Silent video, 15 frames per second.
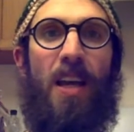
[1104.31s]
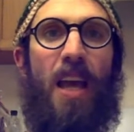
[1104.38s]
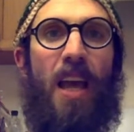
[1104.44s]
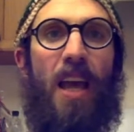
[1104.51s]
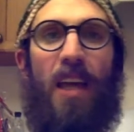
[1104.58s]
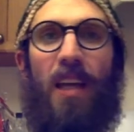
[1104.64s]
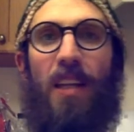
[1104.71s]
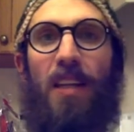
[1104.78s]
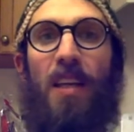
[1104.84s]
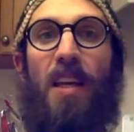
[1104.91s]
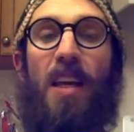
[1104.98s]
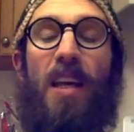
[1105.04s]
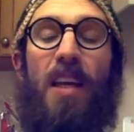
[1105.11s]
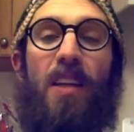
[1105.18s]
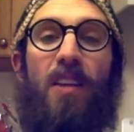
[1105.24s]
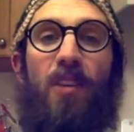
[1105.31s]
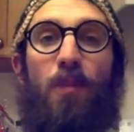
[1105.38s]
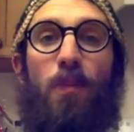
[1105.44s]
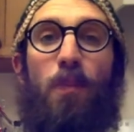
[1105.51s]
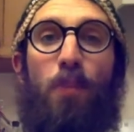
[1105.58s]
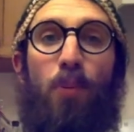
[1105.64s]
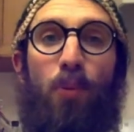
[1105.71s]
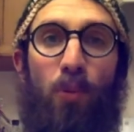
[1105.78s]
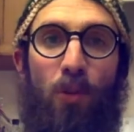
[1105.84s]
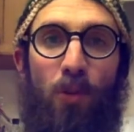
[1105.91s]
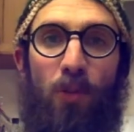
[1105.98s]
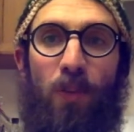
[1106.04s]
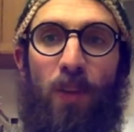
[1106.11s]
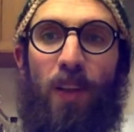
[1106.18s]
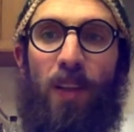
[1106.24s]
And it is
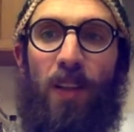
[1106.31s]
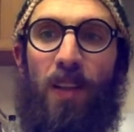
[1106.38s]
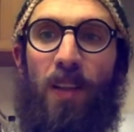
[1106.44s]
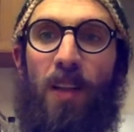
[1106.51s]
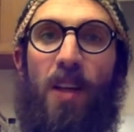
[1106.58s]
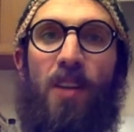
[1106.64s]
proven